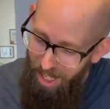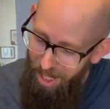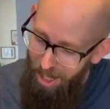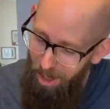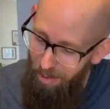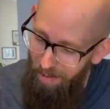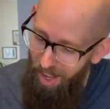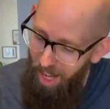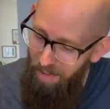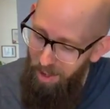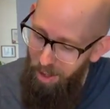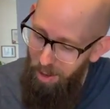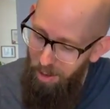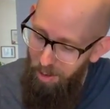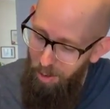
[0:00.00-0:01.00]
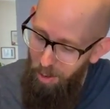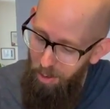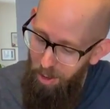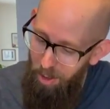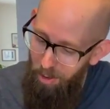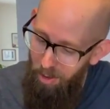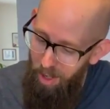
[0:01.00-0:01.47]
Surviving through
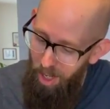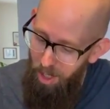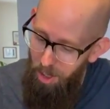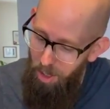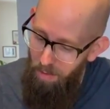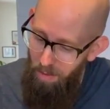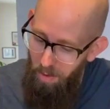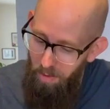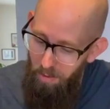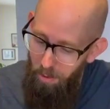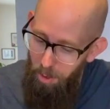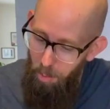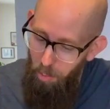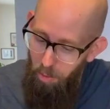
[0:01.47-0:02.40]
the creation of our first